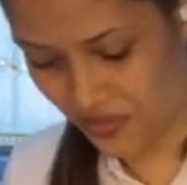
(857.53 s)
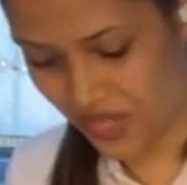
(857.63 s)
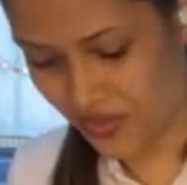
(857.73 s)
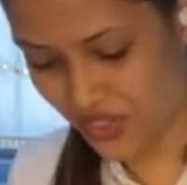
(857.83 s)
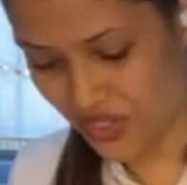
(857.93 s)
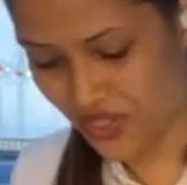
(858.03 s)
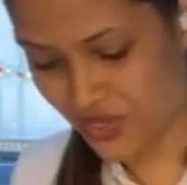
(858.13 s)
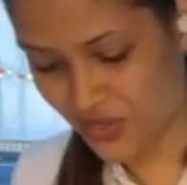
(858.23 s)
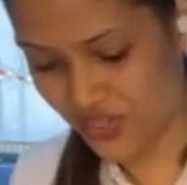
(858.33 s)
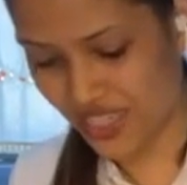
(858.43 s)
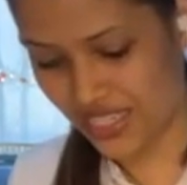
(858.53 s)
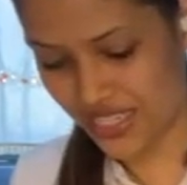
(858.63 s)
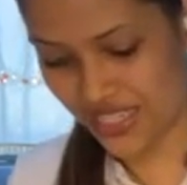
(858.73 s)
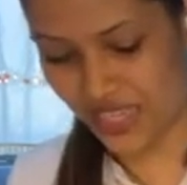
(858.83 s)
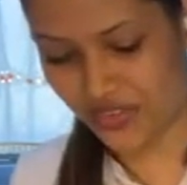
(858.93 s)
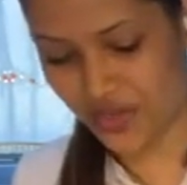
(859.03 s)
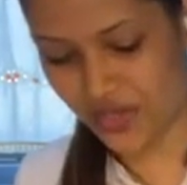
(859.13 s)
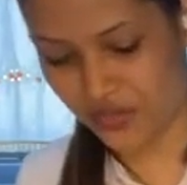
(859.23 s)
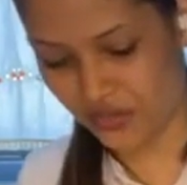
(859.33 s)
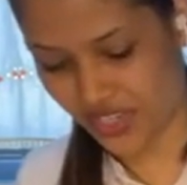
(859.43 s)
But it was just so great to see
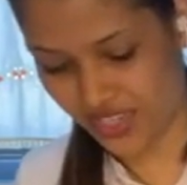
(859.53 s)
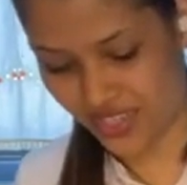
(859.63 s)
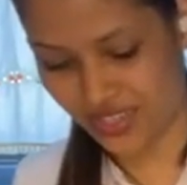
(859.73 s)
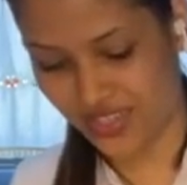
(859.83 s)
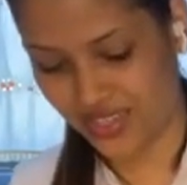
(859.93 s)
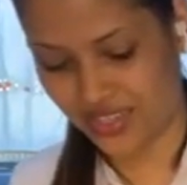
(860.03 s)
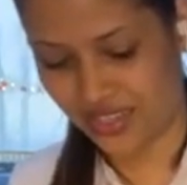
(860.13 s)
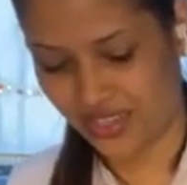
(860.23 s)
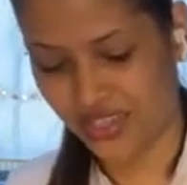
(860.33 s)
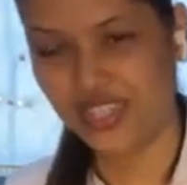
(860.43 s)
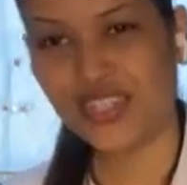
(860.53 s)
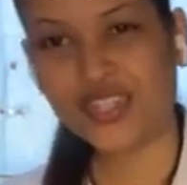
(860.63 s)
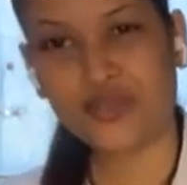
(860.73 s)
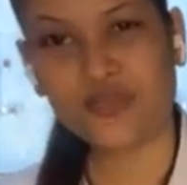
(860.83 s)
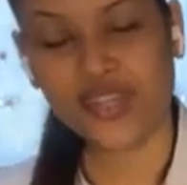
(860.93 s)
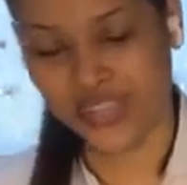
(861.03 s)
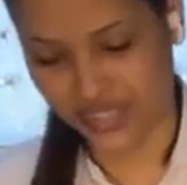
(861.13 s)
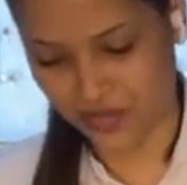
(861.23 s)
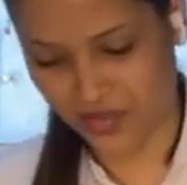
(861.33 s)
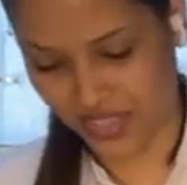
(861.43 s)
everyone bring a dish, bring
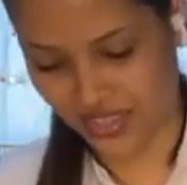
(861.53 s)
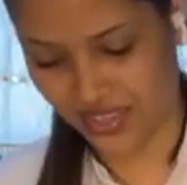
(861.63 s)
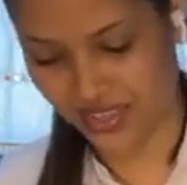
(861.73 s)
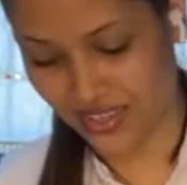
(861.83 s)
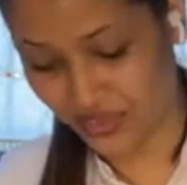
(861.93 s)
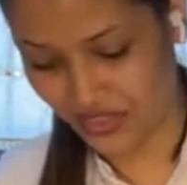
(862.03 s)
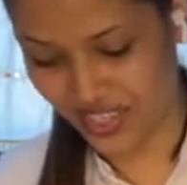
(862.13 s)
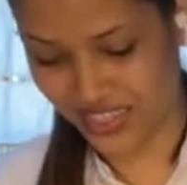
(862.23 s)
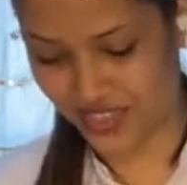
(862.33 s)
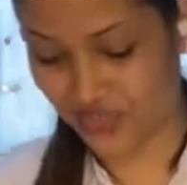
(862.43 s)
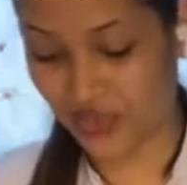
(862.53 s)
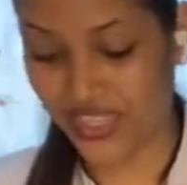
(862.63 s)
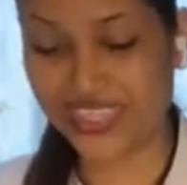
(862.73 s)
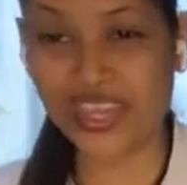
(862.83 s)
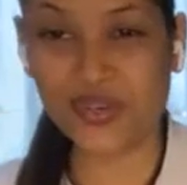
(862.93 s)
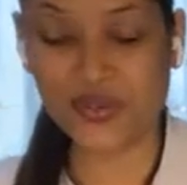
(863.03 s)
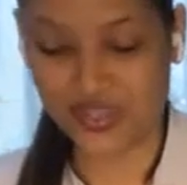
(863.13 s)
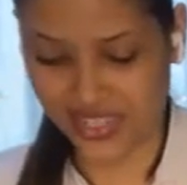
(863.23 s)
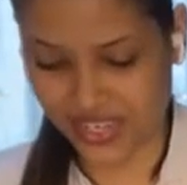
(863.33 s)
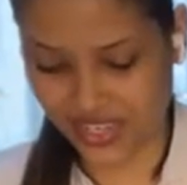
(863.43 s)
something different for the
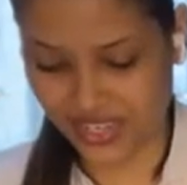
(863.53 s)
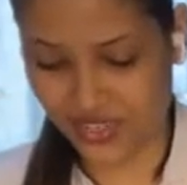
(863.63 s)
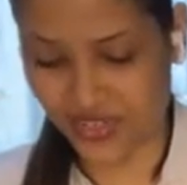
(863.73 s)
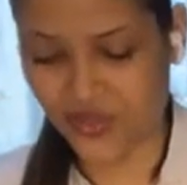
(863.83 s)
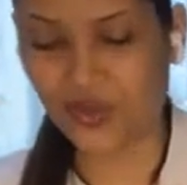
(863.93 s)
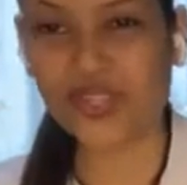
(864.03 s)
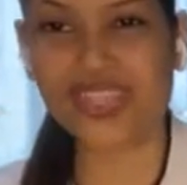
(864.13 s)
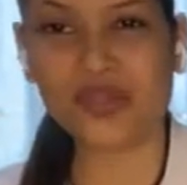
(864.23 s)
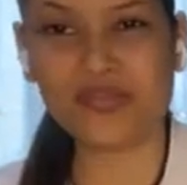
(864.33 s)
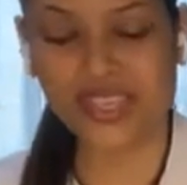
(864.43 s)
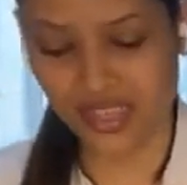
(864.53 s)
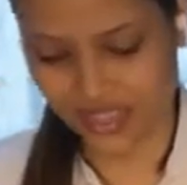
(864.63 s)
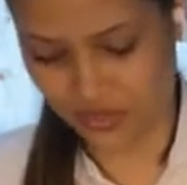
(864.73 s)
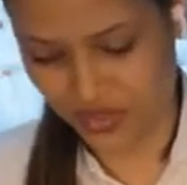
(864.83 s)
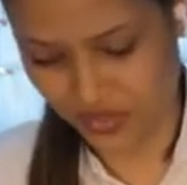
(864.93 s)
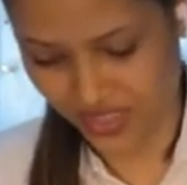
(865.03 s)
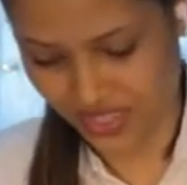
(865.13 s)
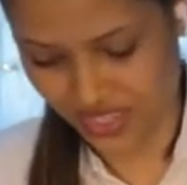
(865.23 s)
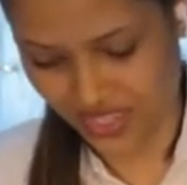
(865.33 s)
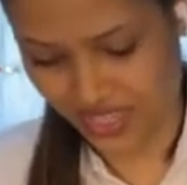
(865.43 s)
tacos, and it just all came together
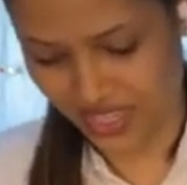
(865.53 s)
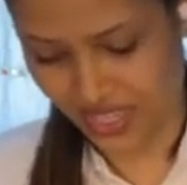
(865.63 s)
perfectly.